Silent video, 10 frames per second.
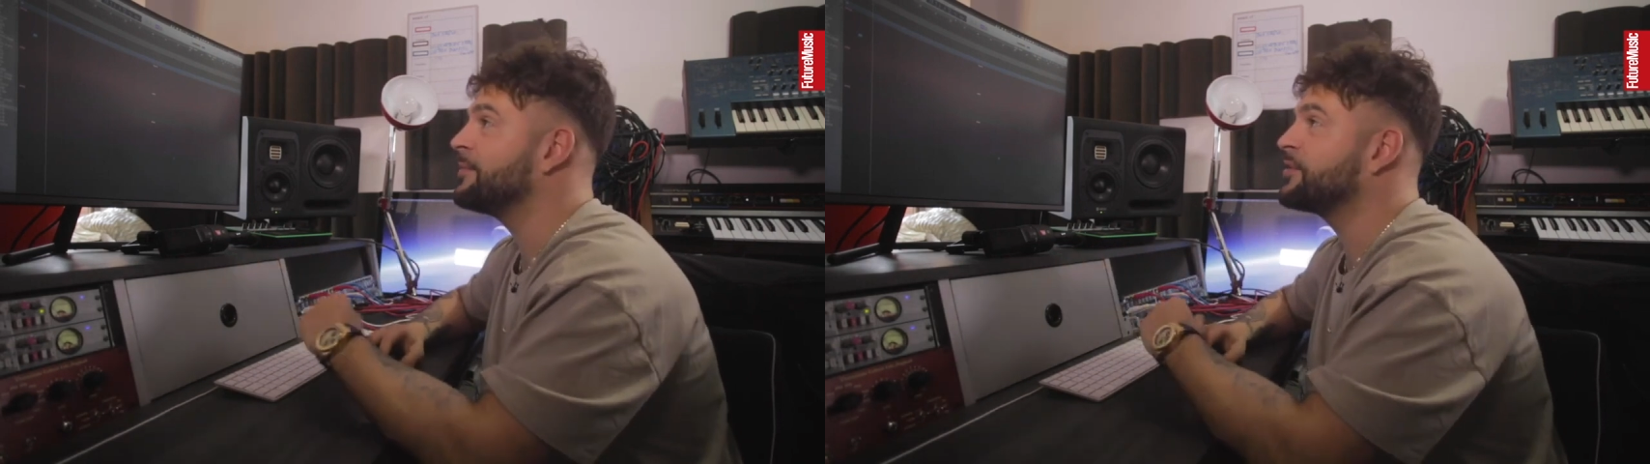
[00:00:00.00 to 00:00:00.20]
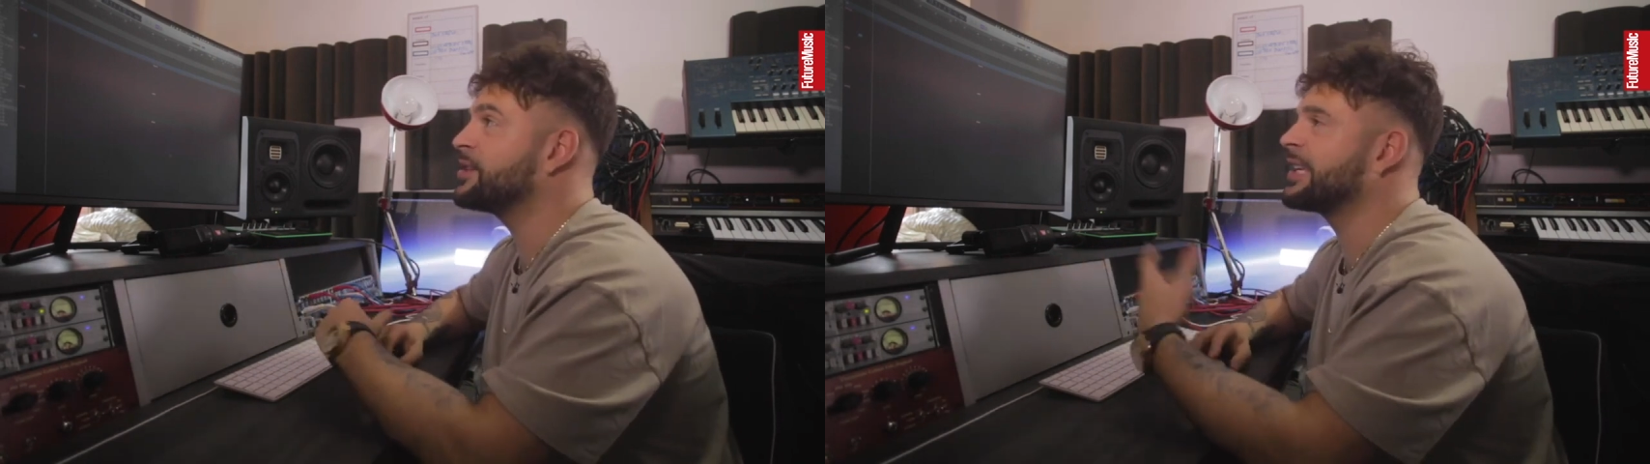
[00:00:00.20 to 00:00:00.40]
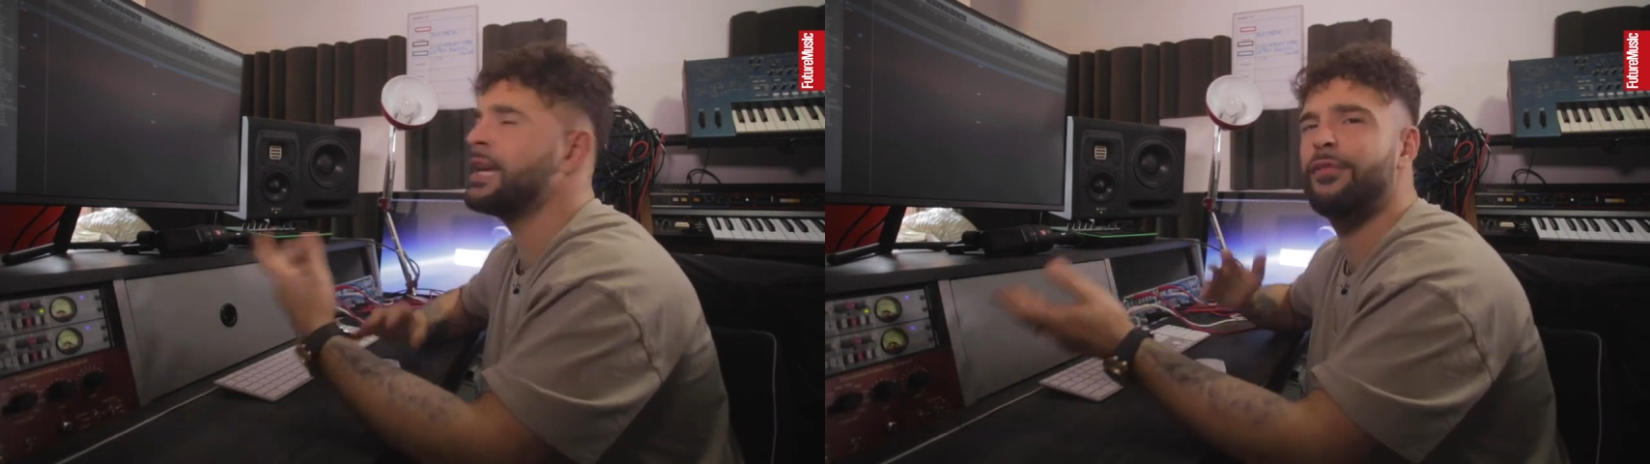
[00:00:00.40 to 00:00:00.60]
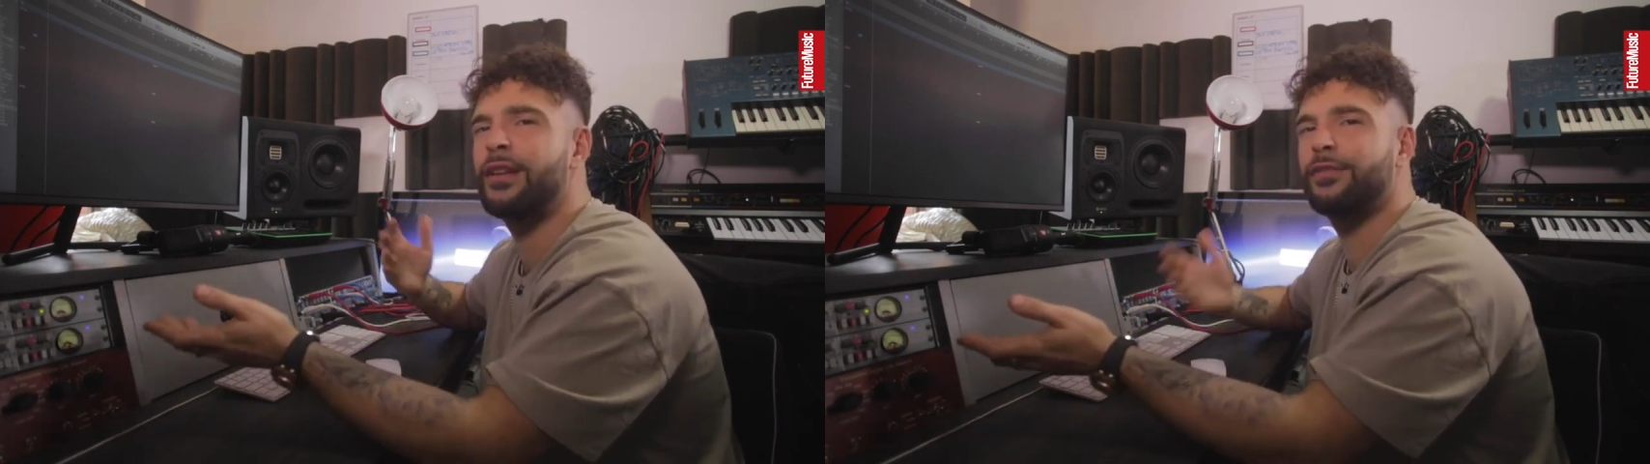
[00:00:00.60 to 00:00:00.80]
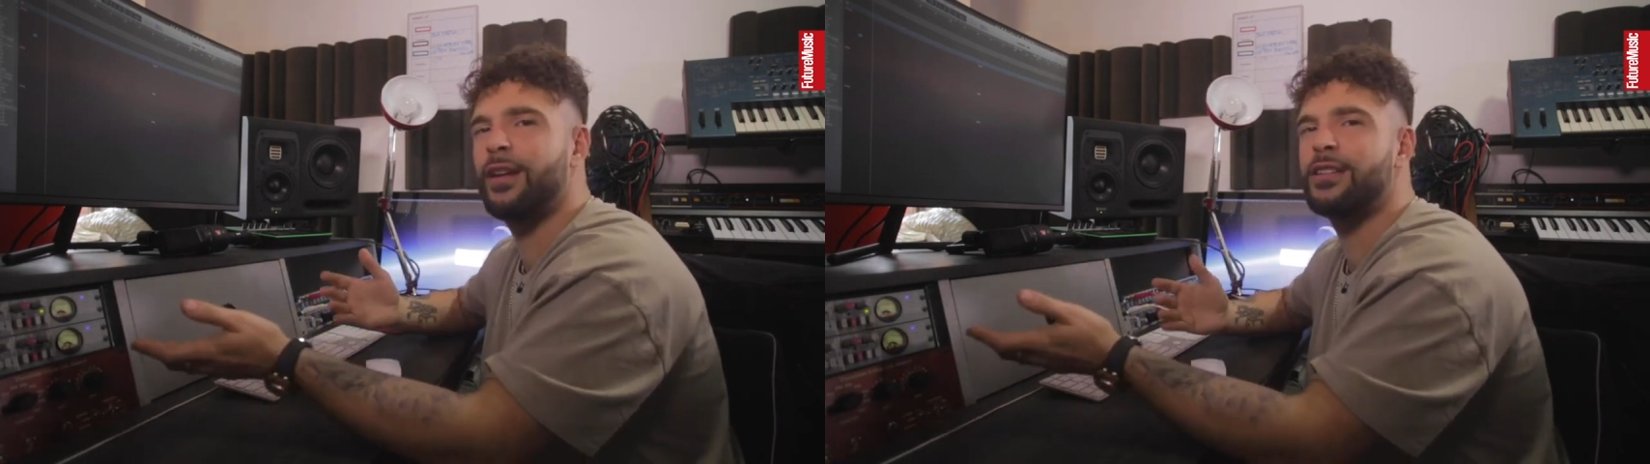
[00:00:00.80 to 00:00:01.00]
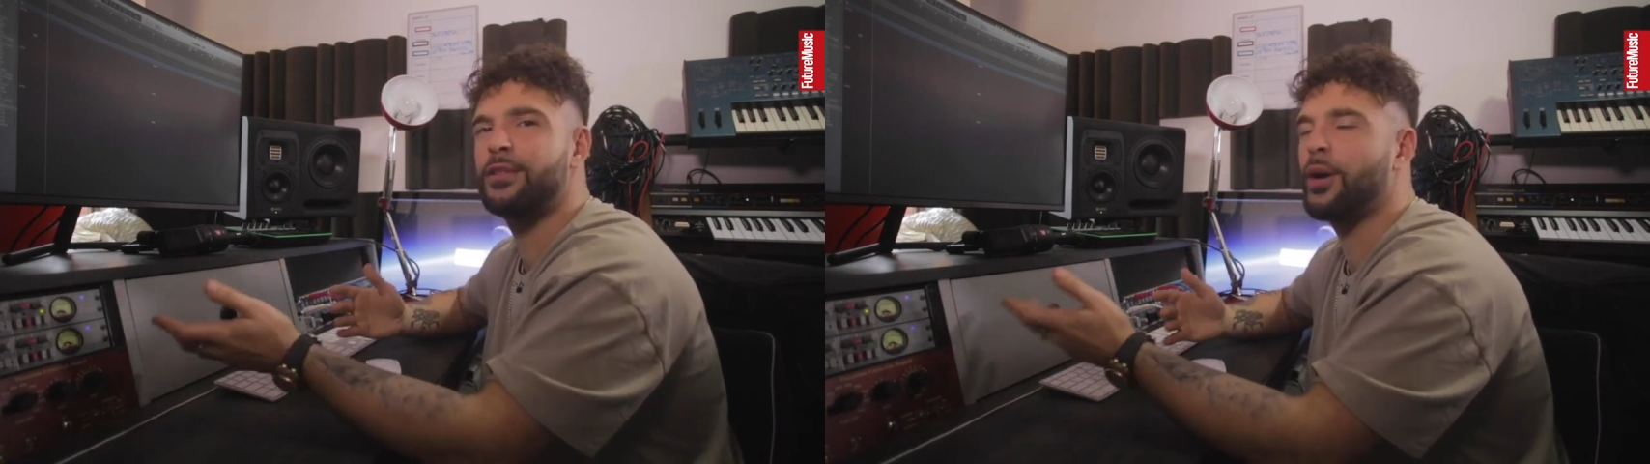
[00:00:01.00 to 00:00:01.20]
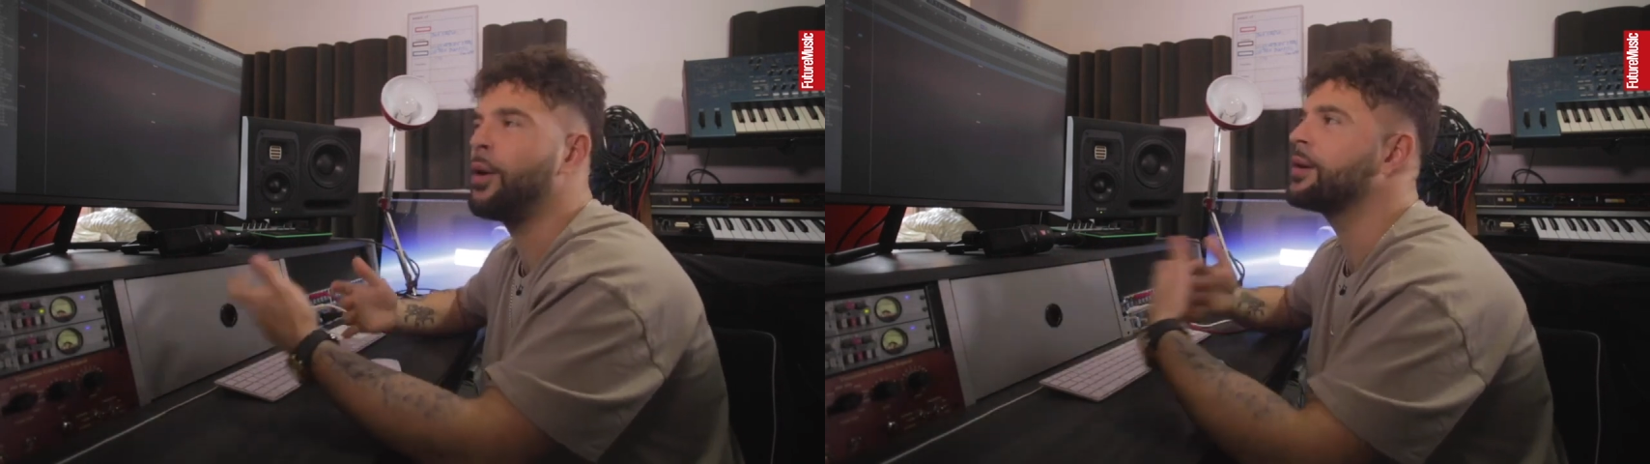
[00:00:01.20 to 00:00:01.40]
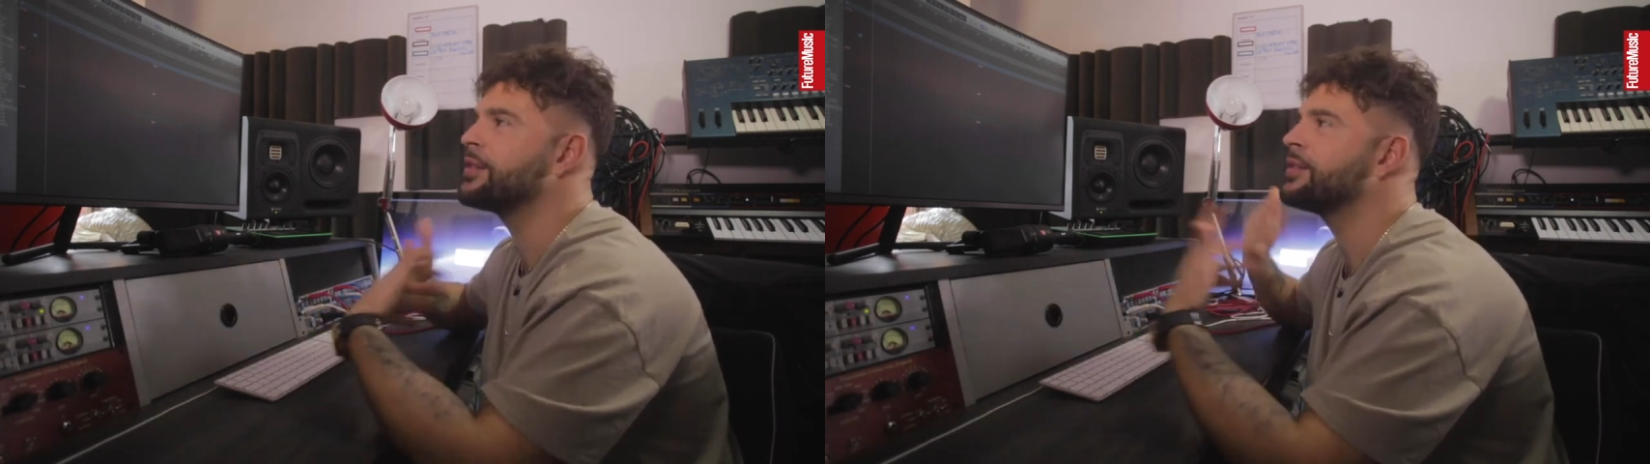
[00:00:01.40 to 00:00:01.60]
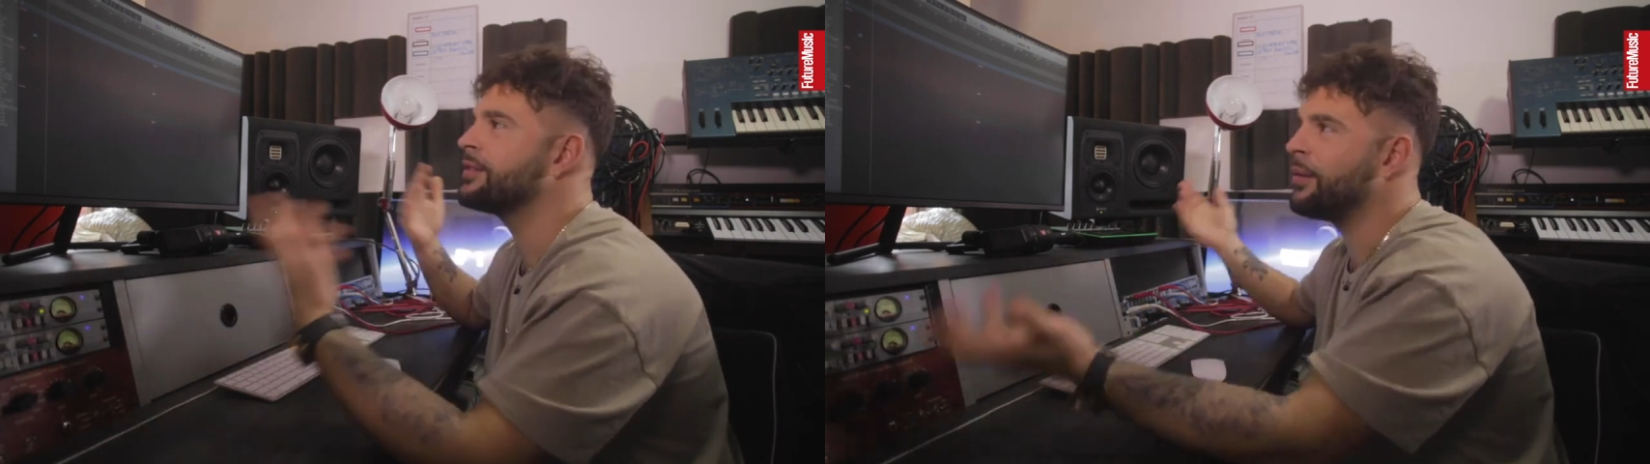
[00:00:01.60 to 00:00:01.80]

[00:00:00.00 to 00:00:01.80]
Just to keep things fresh as well, because,